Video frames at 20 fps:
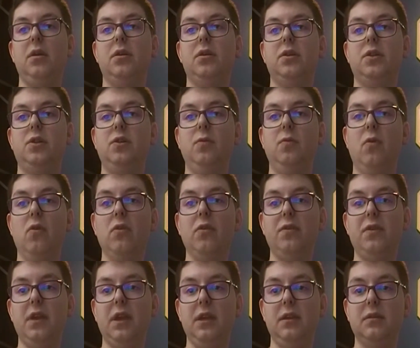Two more
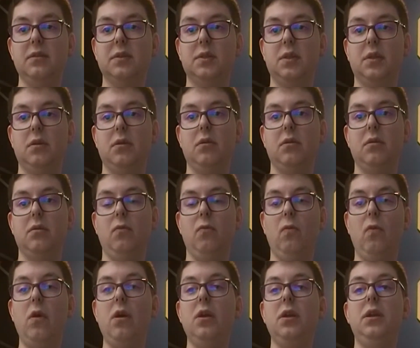things.
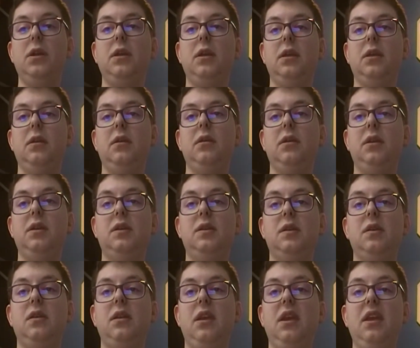One, he's
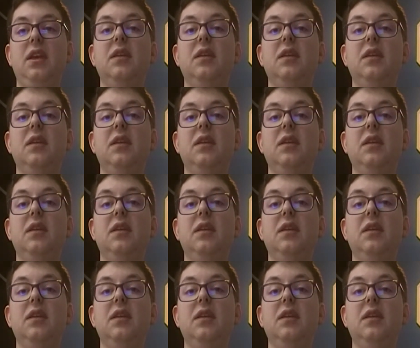he